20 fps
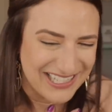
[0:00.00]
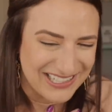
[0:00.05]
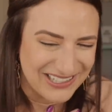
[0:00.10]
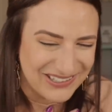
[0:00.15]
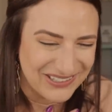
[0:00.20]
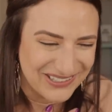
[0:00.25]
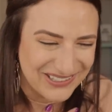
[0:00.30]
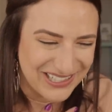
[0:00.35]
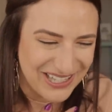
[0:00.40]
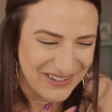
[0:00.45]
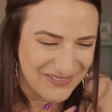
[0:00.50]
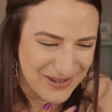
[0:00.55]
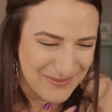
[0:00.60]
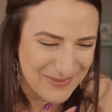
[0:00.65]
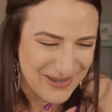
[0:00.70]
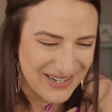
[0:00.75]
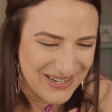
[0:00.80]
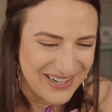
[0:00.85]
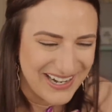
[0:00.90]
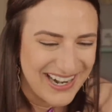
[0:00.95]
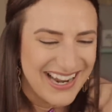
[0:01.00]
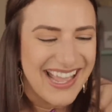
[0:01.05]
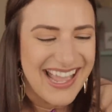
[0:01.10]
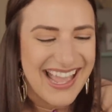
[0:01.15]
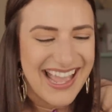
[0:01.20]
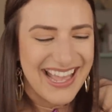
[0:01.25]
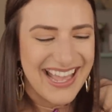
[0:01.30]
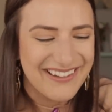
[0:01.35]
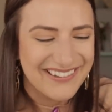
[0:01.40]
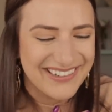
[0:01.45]
but I do live up here.
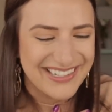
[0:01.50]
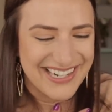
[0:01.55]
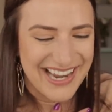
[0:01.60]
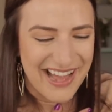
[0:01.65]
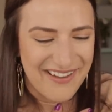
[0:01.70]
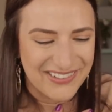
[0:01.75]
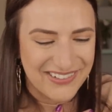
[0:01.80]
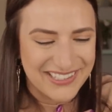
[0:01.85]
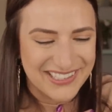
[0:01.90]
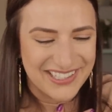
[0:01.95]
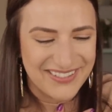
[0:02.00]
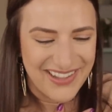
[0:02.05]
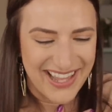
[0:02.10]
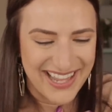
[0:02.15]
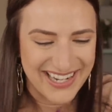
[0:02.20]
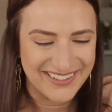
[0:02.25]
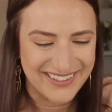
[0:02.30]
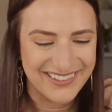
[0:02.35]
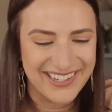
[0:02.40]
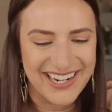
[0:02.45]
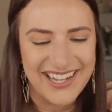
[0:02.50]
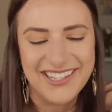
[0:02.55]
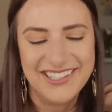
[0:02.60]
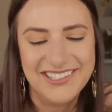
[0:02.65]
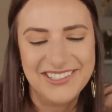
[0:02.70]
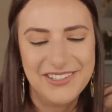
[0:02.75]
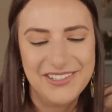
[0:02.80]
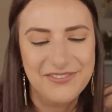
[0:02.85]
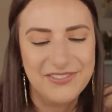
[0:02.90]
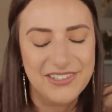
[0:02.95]
I would never live anywhere
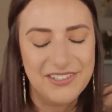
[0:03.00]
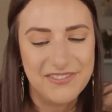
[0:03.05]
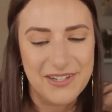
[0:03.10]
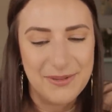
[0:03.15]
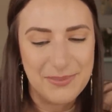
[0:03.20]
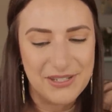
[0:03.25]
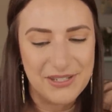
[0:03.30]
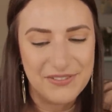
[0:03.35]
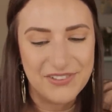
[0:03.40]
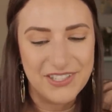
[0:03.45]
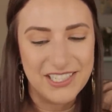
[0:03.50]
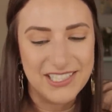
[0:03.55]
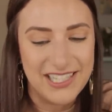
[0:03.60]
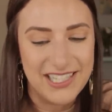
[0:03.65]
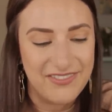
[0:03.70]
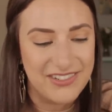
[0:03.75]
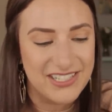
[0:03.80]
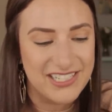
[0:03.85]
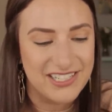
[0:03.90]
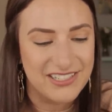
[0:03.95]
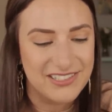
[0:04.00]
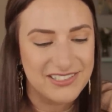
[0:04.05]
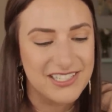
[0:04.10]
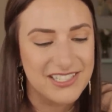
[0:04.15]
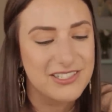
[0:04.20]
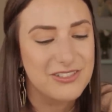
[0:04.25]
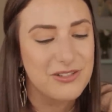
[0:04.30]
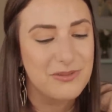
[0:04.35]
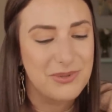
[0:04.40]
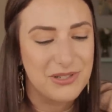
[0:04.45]
else. We've lived up here for 11 years.
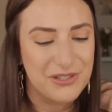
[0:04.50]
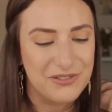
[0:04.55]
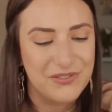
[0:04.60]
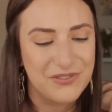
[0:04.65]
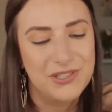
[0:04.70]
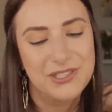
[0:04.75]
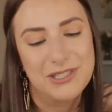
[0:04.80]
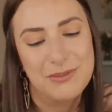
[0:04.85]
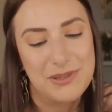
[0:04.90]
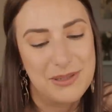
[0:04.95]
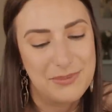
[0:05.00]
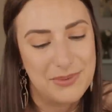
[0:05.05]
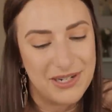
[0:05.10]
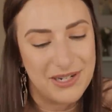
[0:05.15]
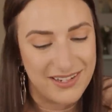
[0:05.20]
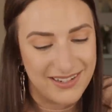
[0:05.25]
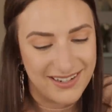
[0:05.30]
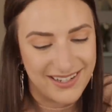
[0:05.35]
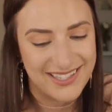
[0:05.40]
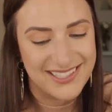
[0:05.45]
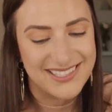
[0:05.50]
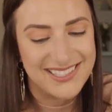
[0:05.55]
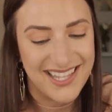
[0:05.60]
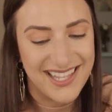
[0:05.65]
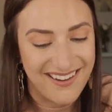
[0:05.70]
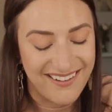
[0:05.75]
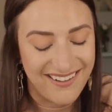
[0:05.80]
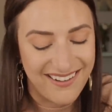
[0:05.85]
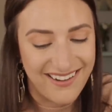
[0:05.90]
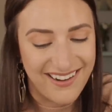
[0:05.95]
It's so beautiful and the people are nice.
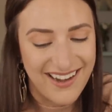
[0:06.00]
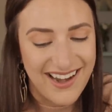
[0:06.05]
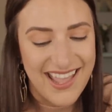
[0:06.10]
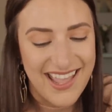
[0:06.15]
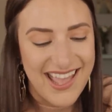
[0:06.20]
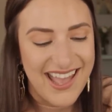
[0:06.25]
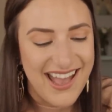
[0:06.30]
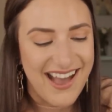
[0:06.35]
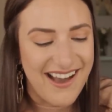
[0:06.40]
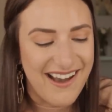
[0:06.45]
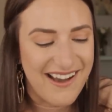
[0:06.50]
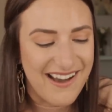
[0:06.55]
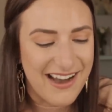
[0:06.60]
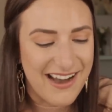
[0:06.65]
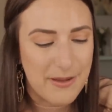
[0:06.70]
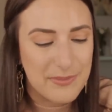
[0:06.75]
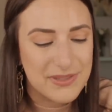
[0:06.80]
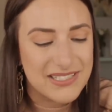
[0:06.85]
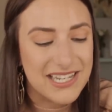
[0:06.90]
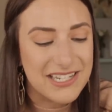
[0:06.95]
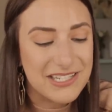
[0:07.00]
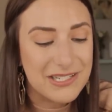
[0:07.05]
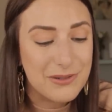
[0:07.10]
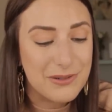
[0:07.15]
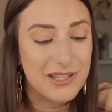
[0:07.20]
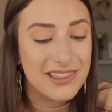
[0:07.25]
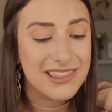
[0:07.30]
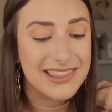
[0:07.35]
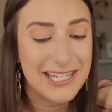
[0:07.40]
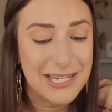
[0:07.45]
They are. Uh, I'm sending you
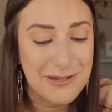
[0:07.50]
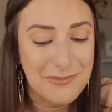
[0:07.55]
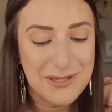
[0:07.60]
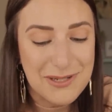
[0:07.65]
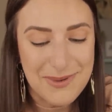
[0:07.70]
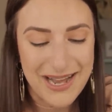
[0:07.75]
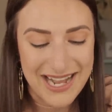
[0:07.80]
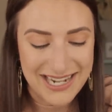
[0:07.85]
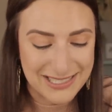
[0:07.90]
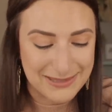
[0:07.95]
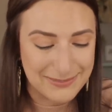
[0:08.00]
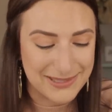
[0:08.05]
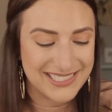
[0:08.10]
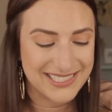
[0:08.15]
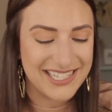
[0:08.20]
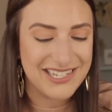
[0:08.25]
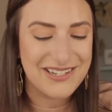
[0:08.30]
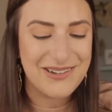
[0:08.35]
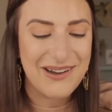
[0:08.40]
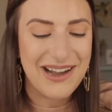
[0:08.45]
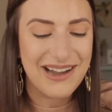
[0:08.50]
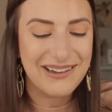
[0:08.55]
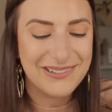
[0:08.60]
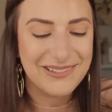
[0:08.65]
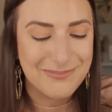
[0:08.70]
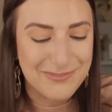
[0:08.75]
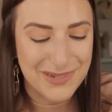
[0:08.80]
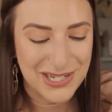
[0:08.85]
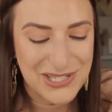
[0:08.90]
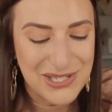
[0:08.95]
a themed box because I know
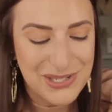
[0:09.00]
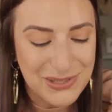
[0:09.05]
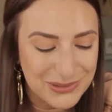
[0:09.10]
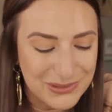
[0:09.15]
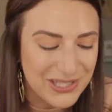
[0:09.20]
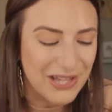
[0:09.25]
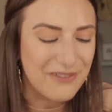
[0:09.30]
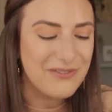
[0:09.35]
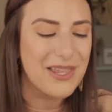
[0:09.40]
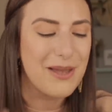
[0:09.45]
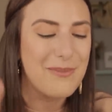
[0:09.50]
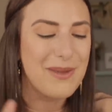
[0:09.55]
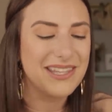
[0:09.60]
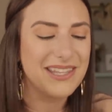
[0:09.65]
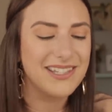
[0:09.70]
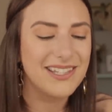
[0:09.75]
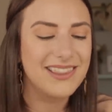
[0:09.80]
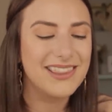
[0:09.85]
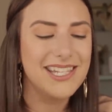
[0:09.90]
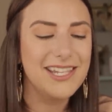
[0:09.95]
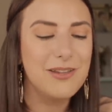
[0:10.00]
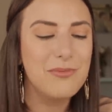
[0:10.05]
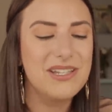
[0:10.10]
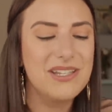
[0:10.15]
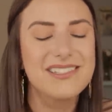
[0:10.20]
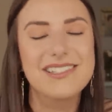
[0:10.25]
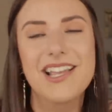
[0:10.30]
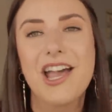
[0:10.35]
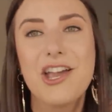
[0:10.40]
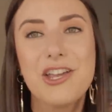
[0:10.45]
how much you love them and the theme
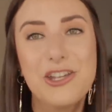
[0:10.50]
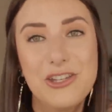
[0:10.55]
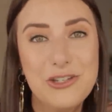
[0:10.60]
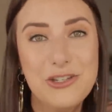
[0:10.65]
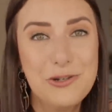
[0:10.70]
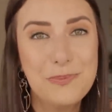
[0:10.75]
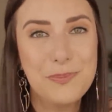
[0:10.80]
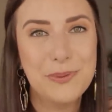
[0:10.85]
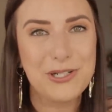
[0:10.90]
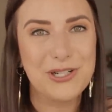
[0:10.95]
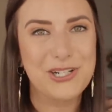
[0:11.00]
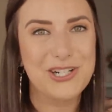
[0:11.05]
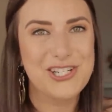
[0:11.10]
is Yooper